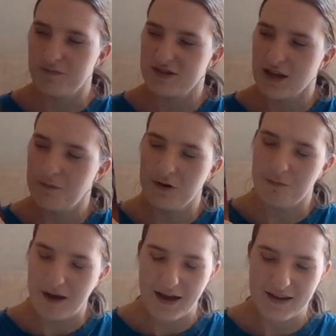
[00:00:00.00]
Um,
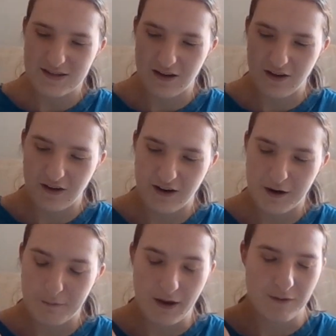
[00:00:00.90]
Simon and Baz
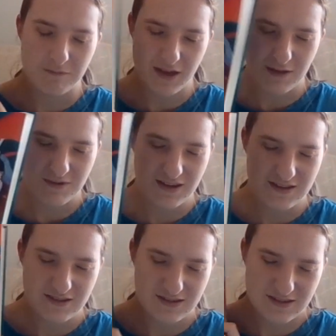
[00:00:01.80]
are my
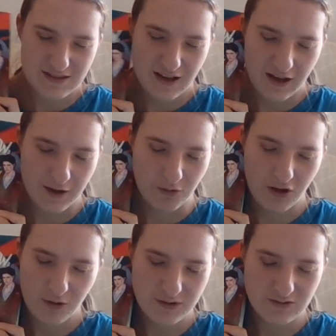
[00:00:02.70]
babies. I
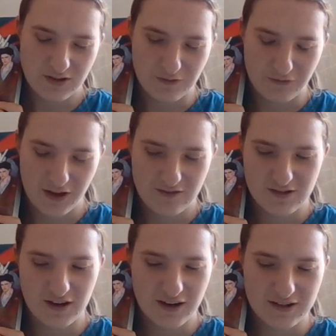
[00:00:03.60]
will always rate them
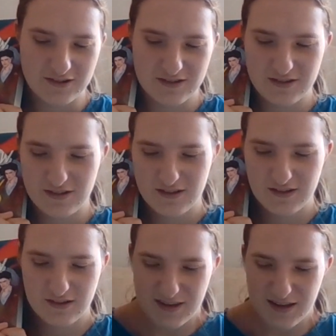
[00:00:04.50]
5 stars
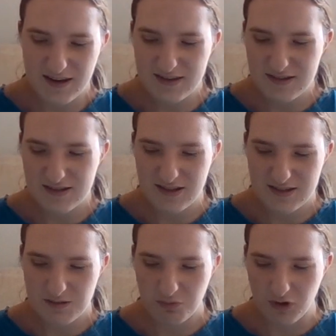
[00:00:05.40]
it, it is a
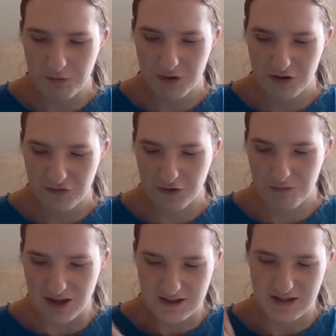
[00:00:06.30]
disappointment
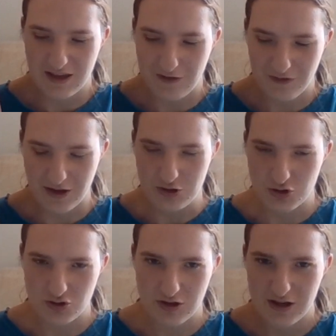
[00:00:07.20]
for me to give
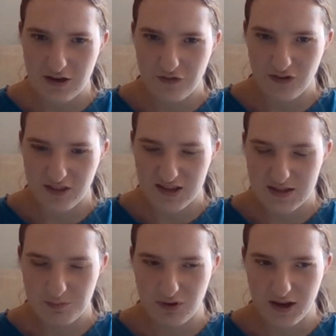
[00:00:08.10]
intrigue for
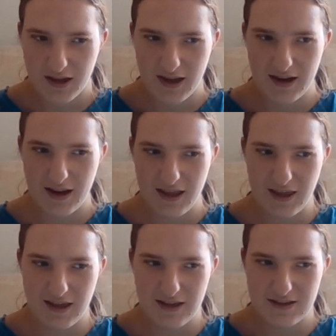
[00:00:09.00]
this book an
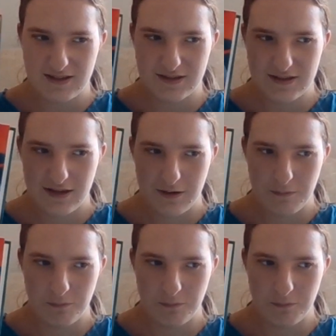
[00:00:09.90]
eight